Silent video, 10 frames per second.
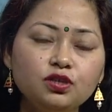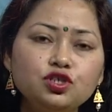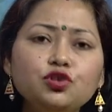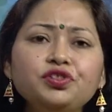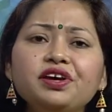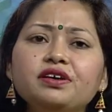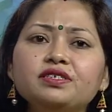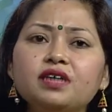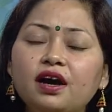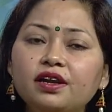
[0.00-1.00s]
So, there
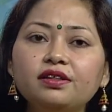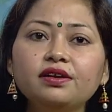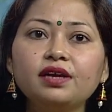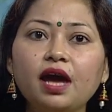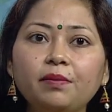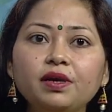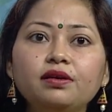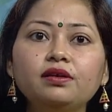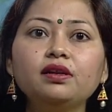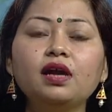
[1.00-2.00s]
is another
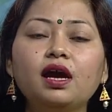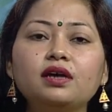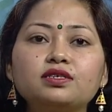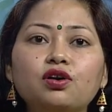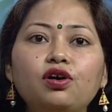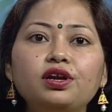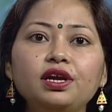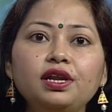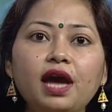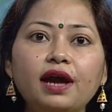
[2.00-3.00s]
chemical as called
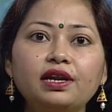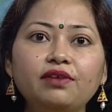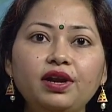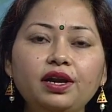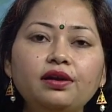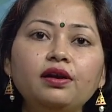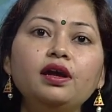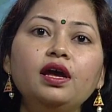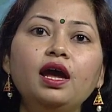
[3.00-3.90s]
inactivator